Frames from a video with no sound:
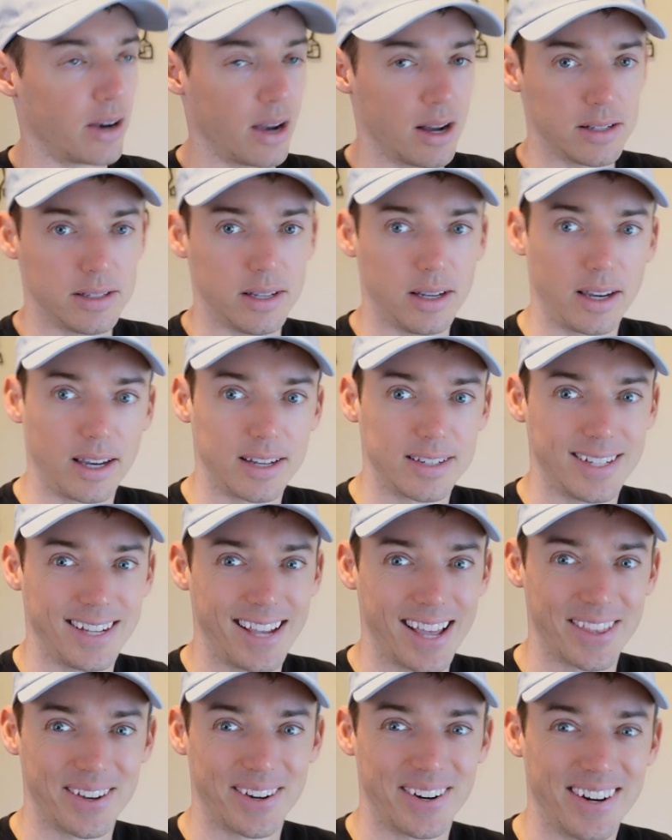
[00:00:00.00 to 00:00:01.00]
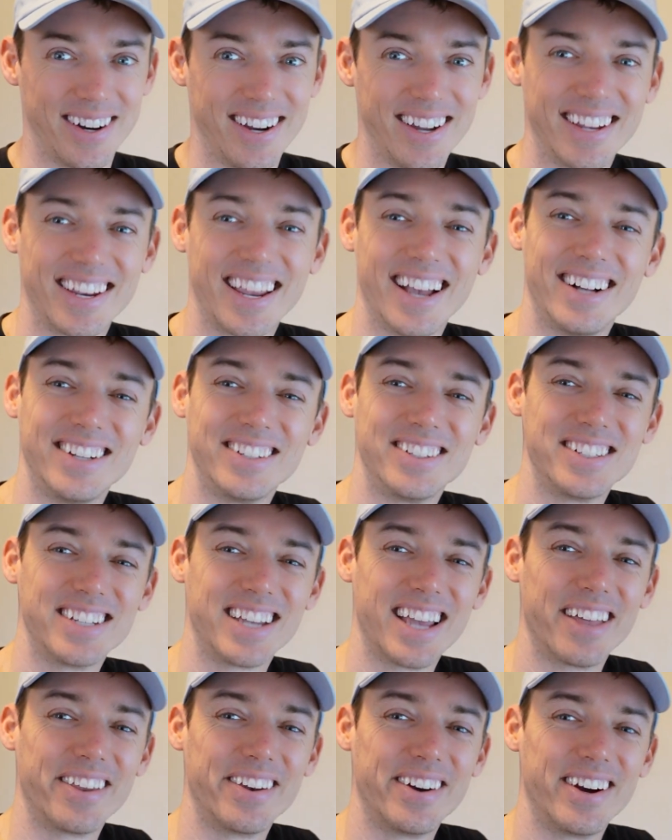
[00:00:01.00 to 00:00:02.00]
content together, calendar
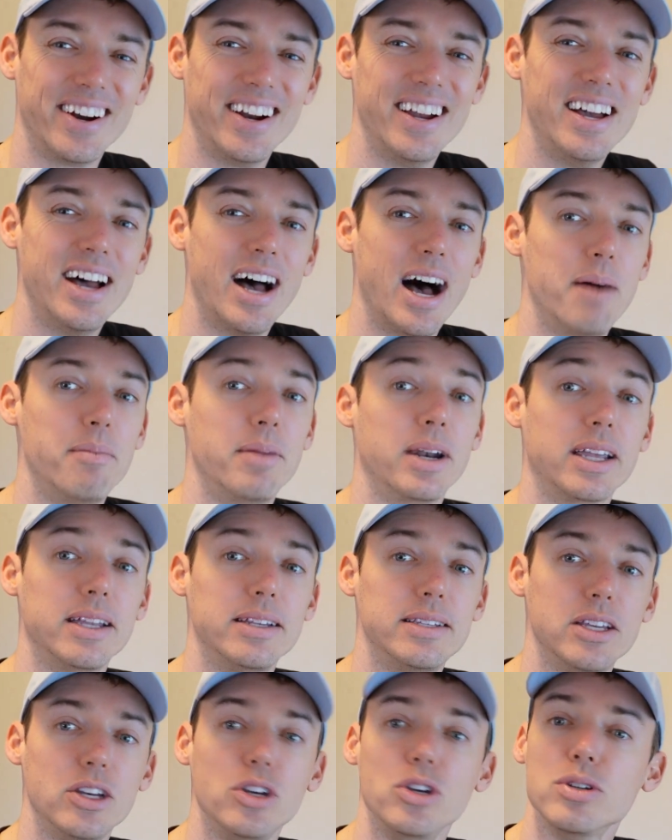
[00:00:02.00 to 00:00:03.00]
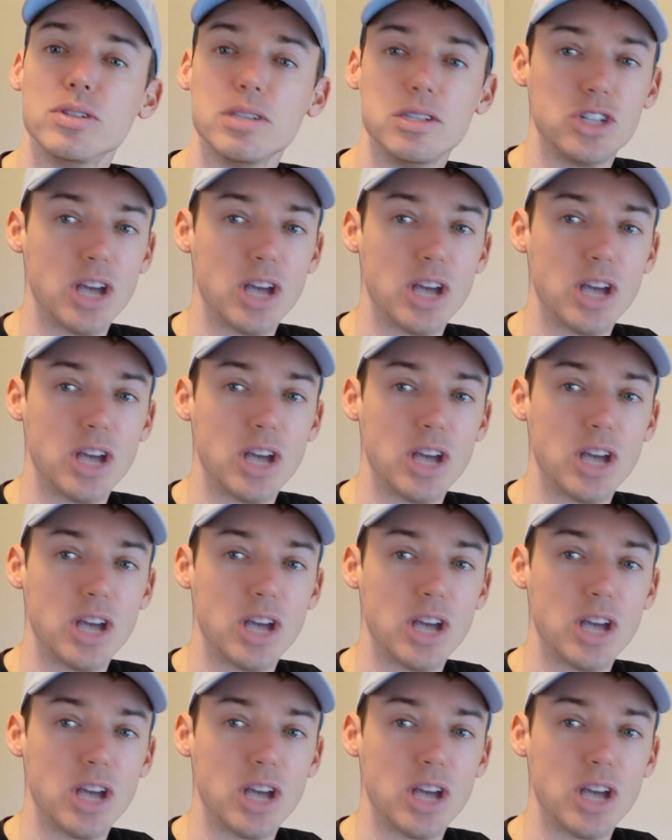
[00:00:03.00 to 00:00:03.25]
together. I'm going to continue using